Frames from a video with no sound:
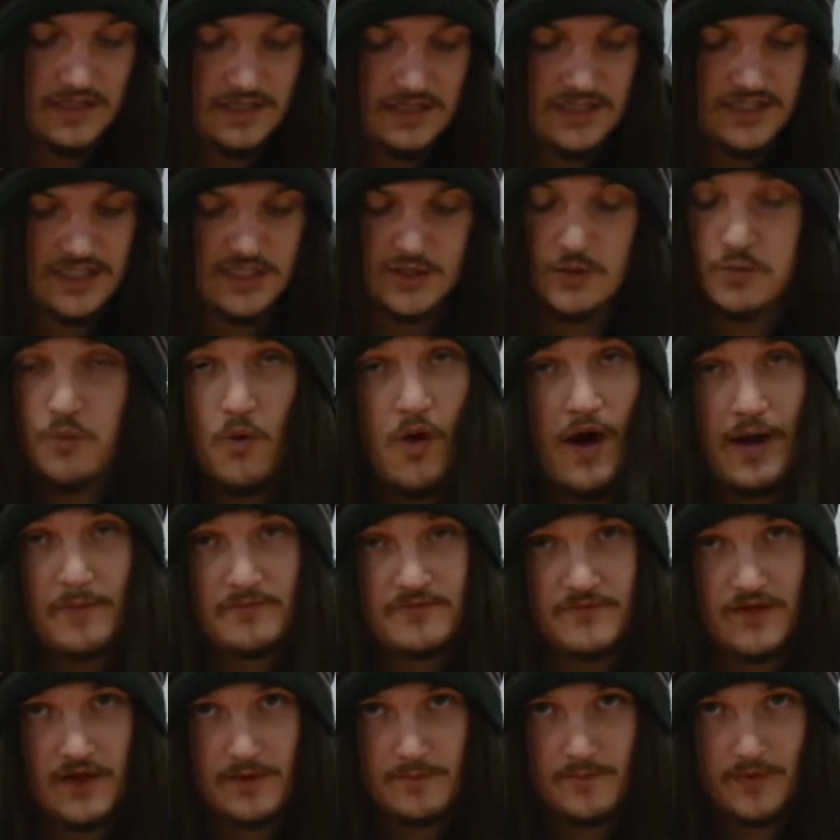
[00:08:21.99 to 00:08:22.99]

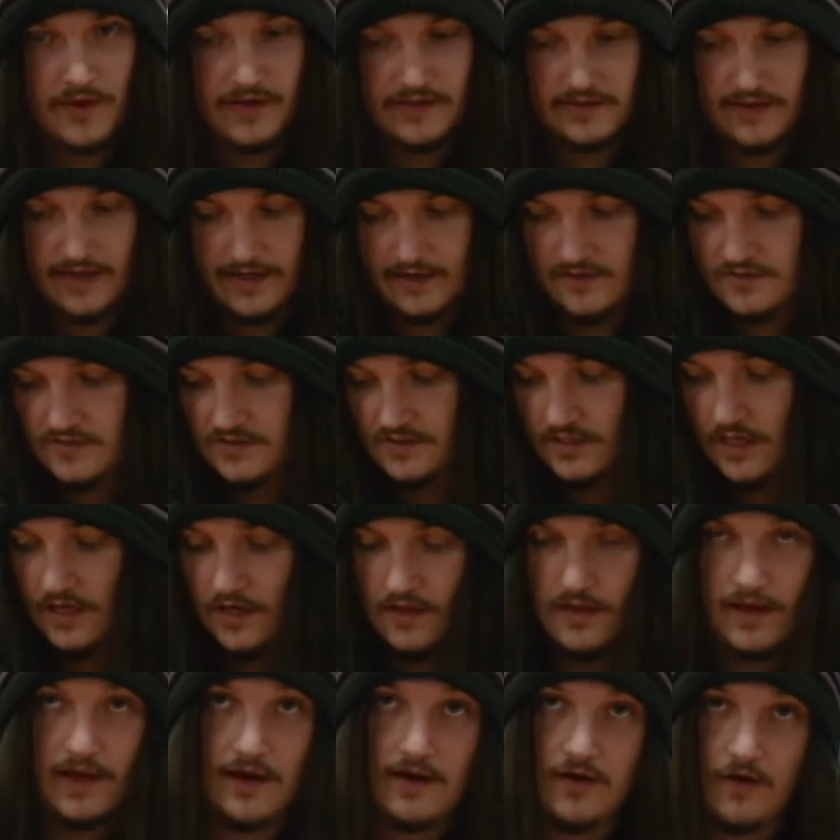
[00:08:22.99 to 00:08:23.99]
swiped at by
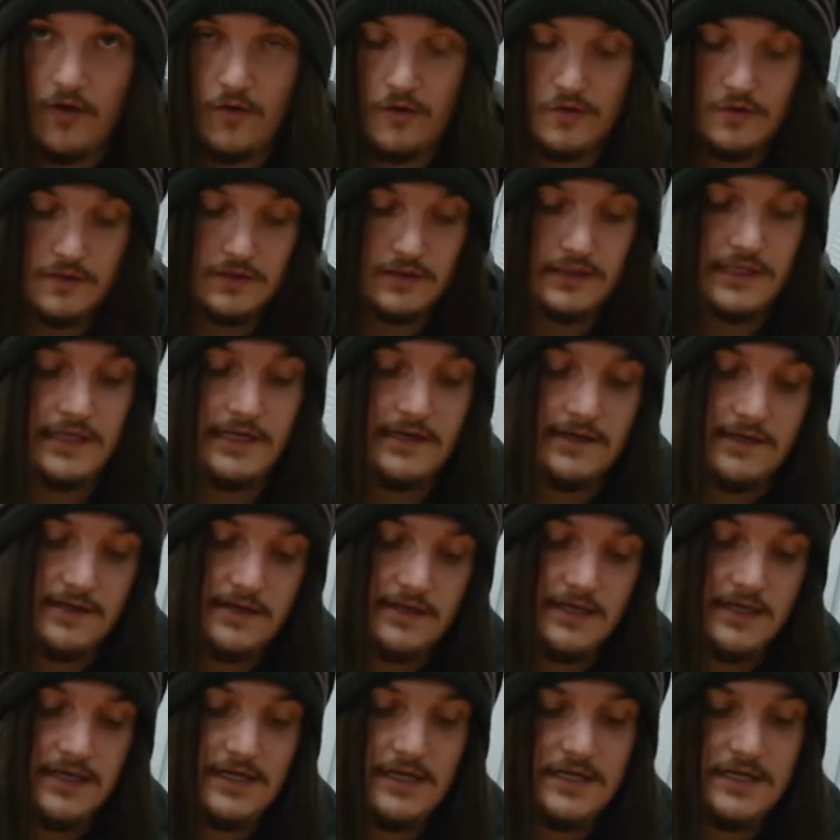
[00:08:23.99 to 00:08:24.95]
starter deck Goku leader.